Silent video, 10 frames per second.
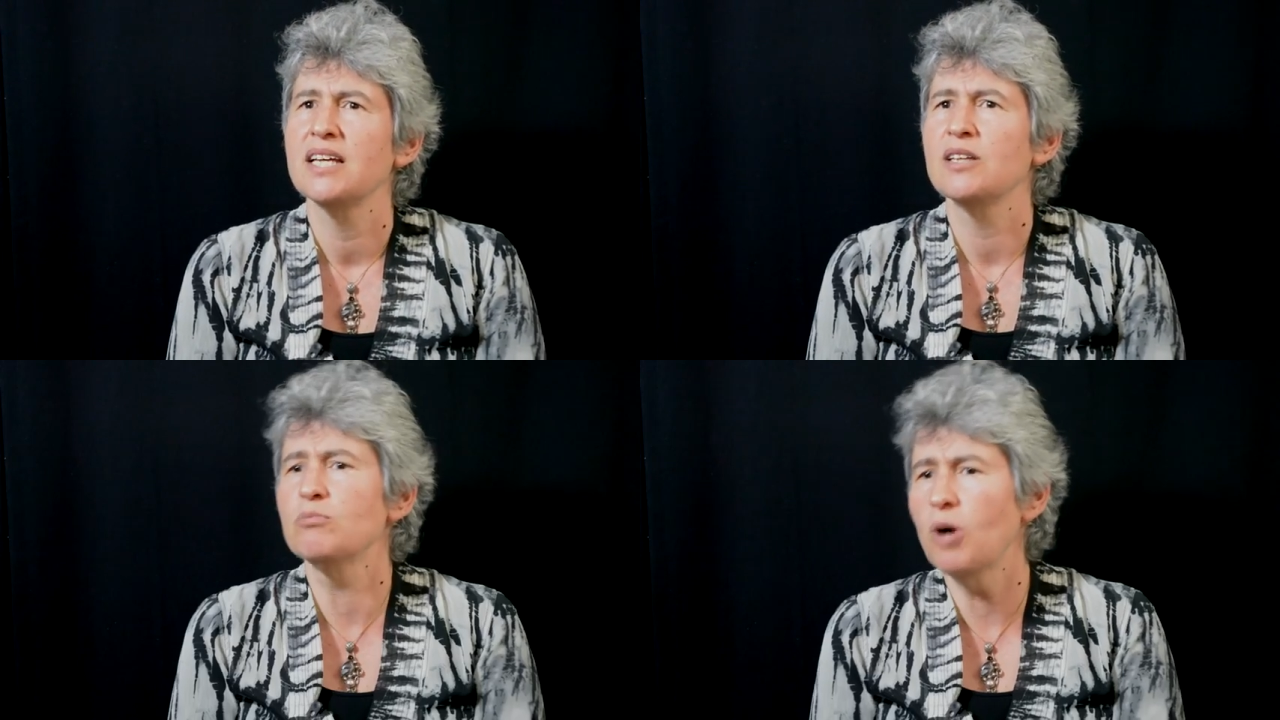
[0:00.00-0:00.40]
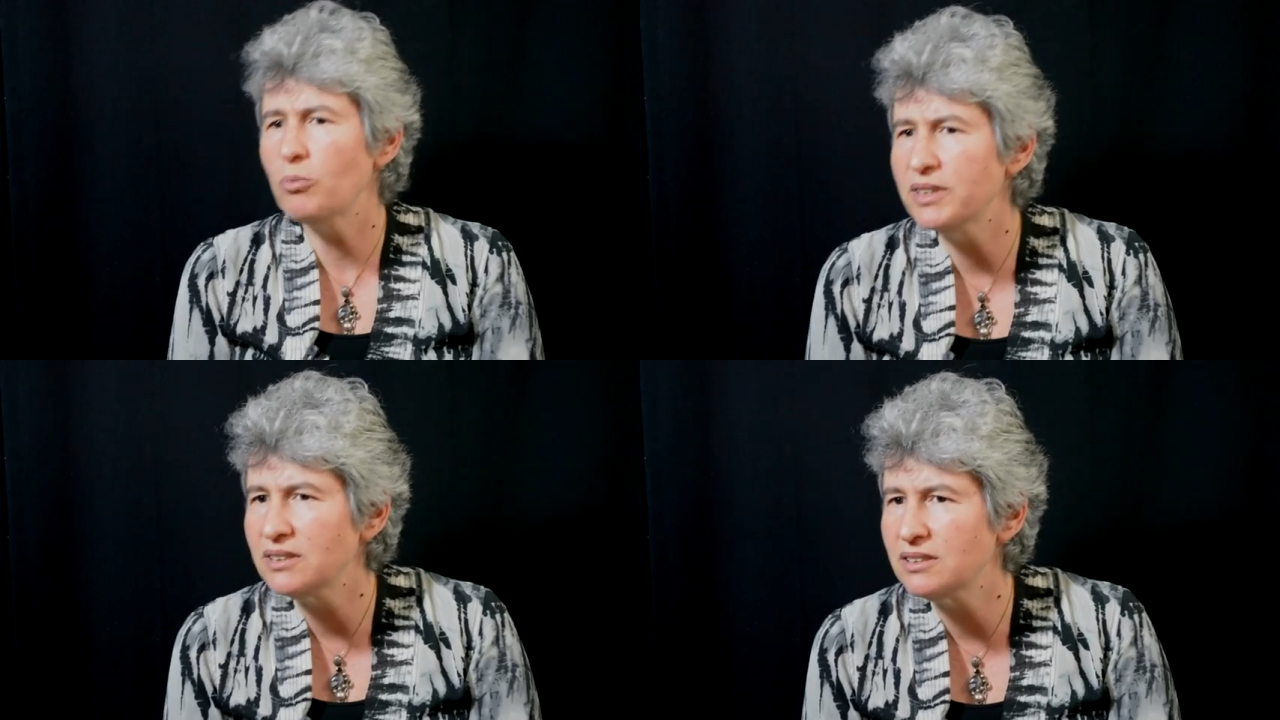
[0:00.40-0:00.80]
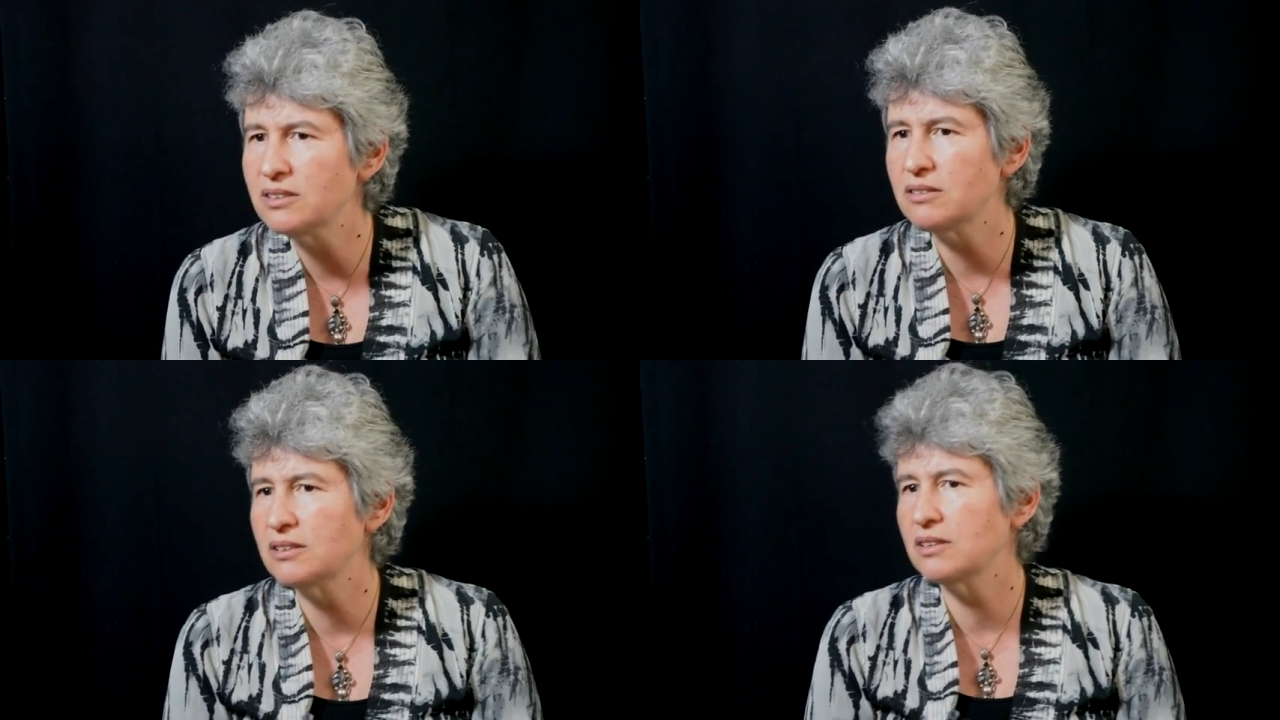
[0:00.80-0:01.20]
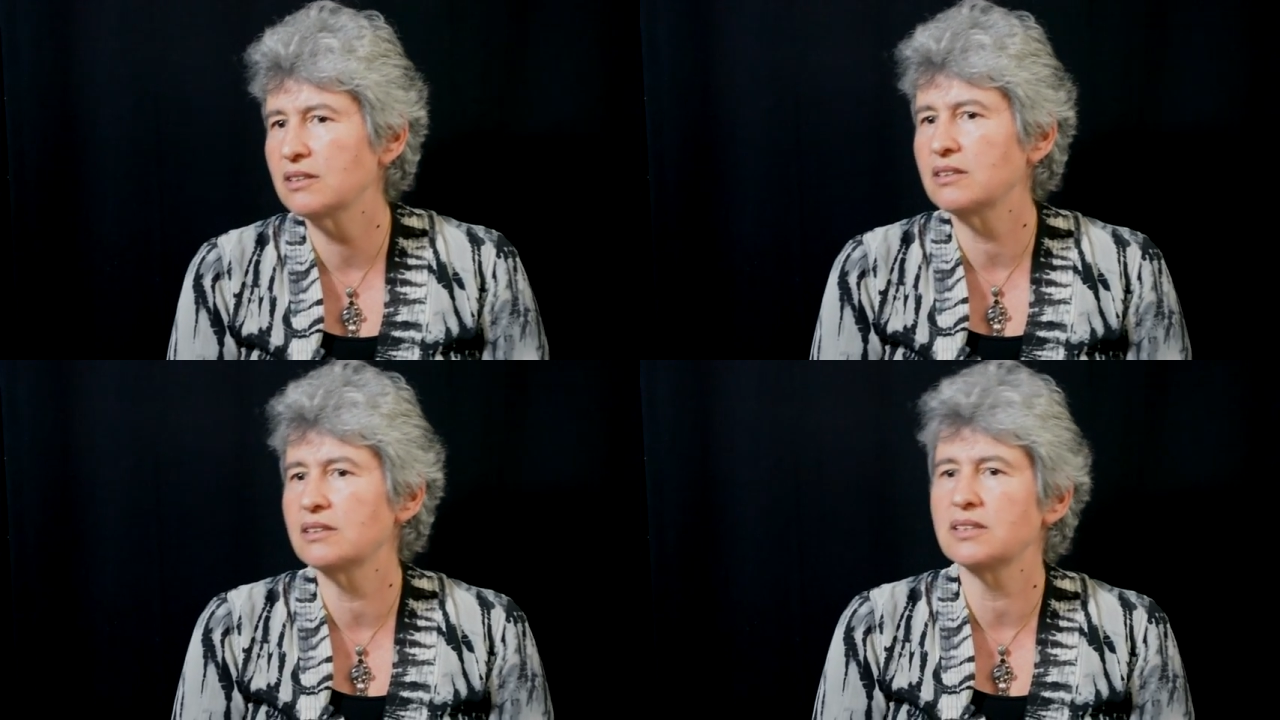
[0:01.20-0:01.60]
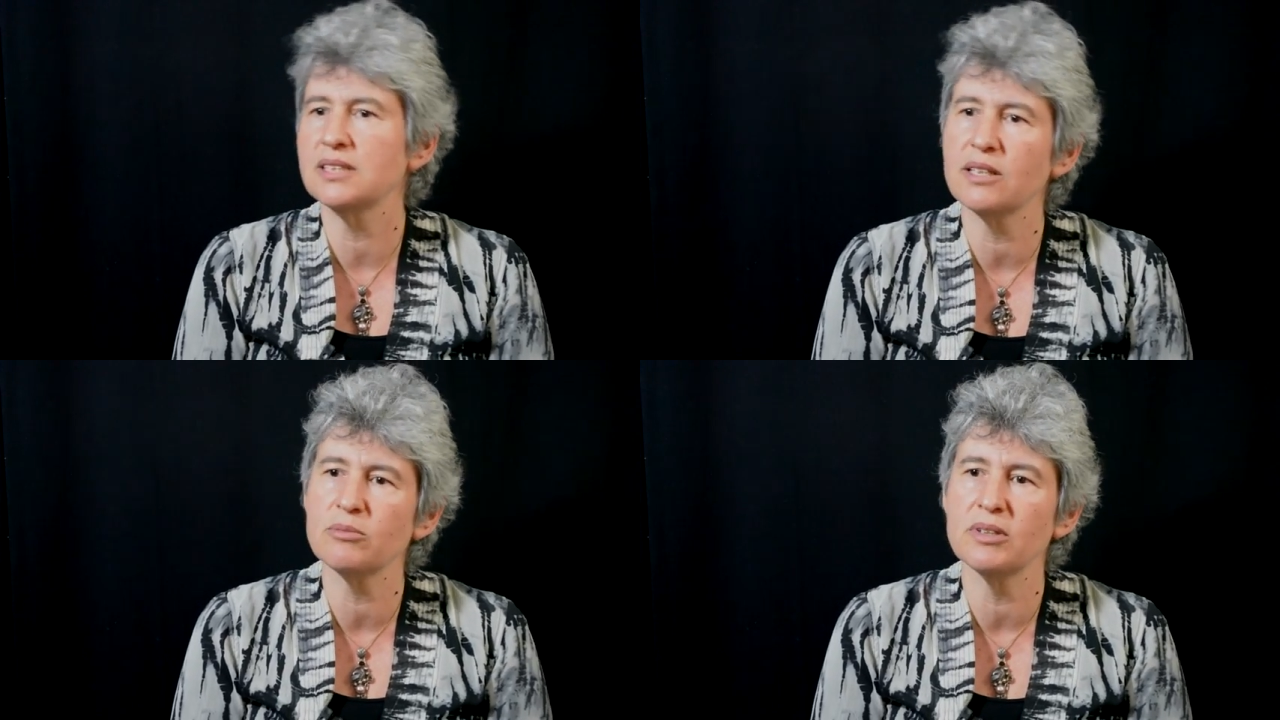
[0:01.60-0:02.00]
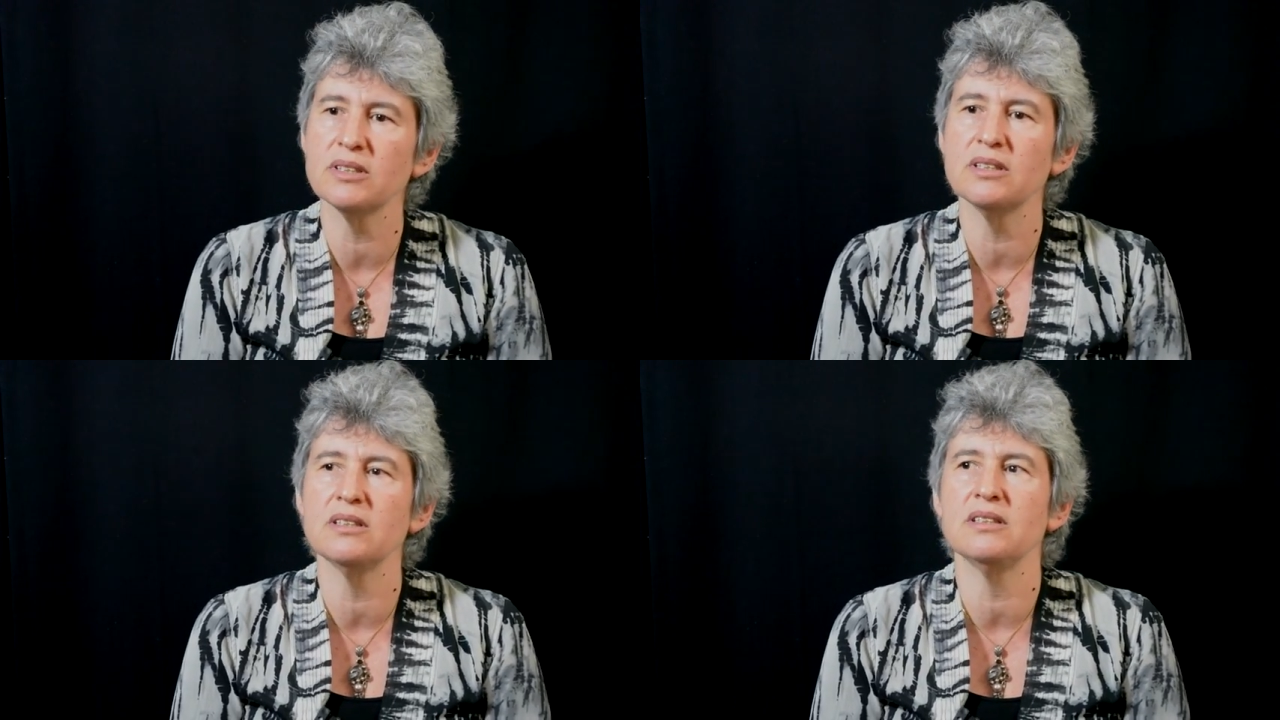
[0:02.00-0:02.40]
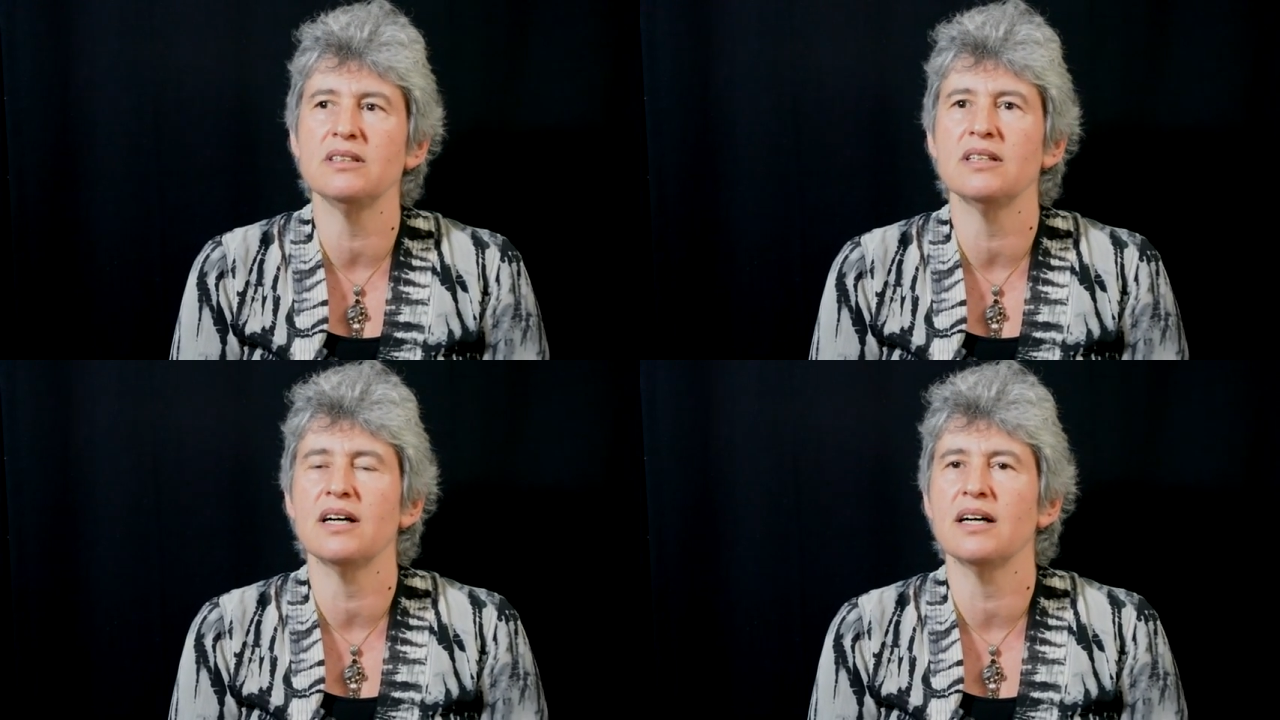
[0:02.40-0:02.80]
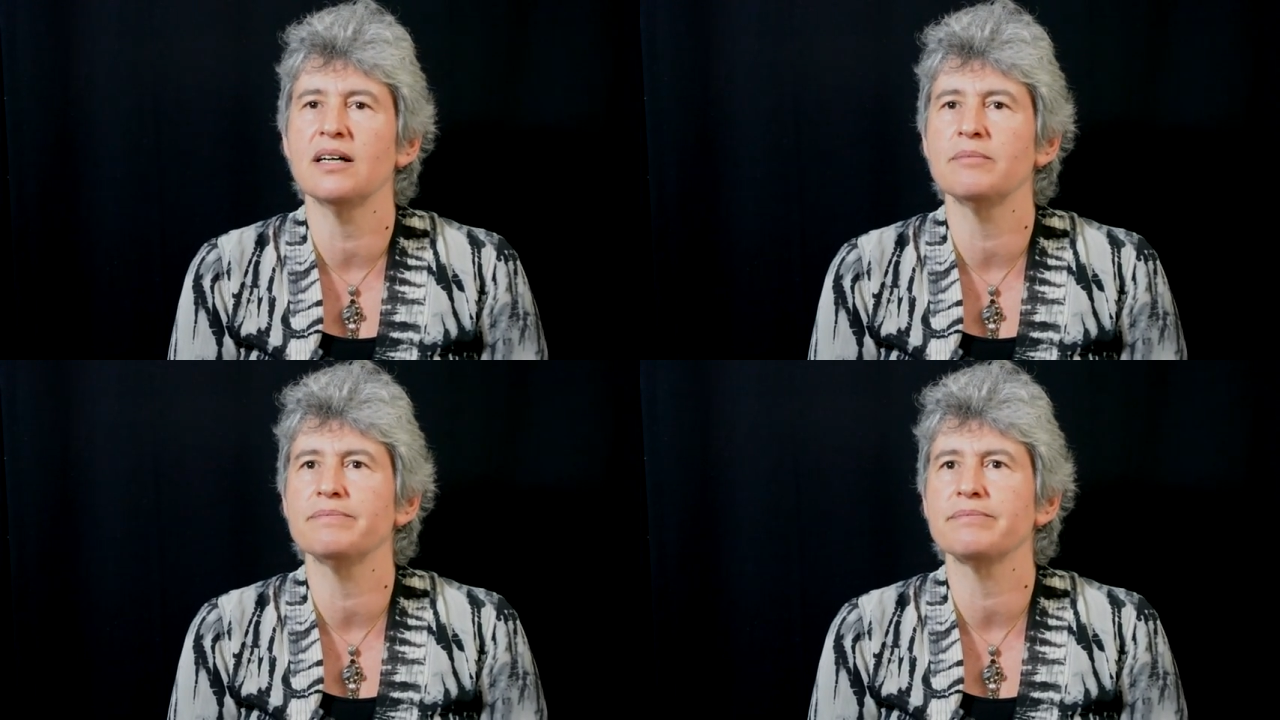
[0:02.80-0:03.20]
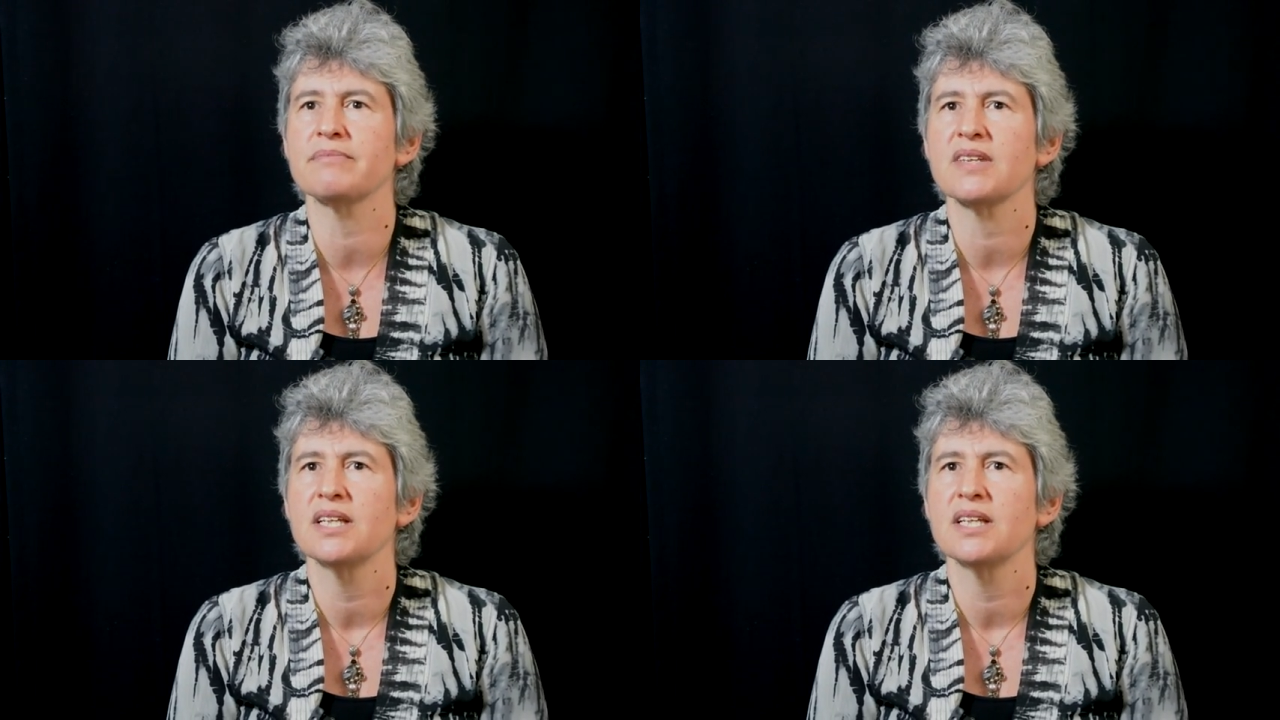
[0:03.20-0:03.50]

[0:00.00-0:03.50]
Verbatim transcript: the moments during the ceremony, um,